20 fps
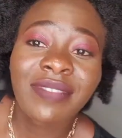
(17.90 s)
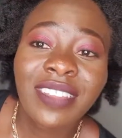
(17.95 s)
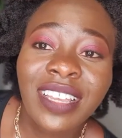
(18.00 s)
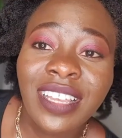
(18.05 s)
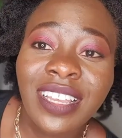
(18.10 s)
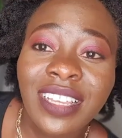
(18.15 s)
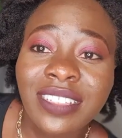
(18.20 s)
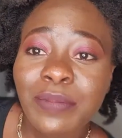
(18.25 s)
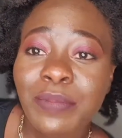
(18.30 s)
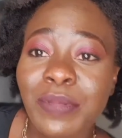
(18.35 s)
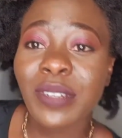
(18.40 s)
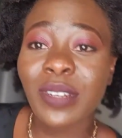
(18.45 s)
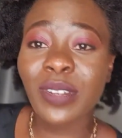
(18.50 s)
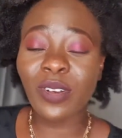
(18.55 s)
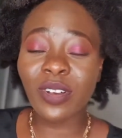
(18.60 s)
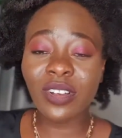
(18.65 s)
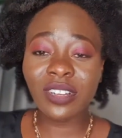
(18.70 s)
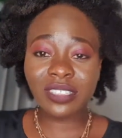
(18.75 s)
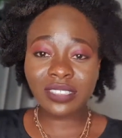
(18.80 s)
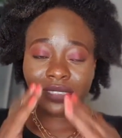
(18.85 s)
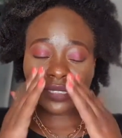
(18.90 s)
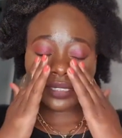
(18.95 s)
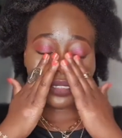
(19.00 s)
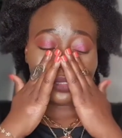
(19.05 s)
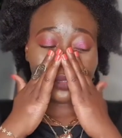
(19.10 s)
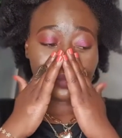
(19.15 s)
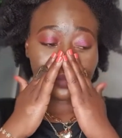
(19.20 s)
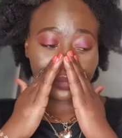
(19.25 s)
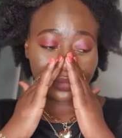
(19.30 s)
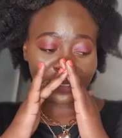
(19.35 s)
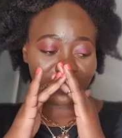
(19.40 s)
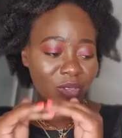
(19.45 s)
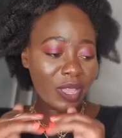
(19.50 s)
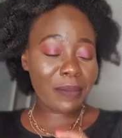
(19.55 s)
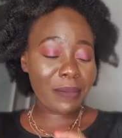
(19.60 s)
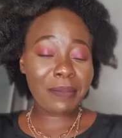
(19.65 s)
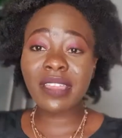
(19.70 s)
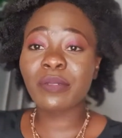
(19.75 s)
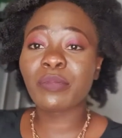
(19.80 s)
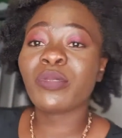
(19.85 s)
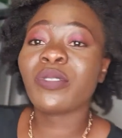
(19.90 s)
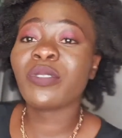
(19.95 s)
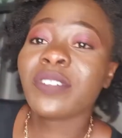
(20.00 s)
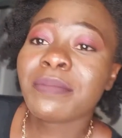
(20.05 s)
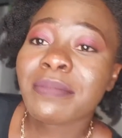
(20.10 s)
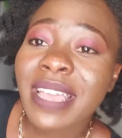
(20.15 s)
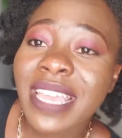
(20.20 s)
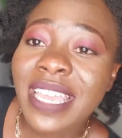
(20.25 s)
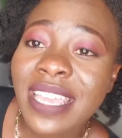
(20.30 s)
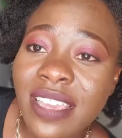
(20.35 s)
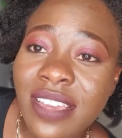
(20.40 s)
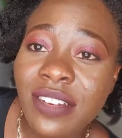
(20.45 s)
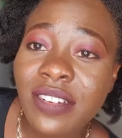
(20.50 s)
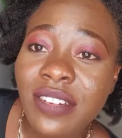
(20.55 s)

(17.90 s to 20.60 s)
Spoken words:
It's been long. Why am I moving my earrings?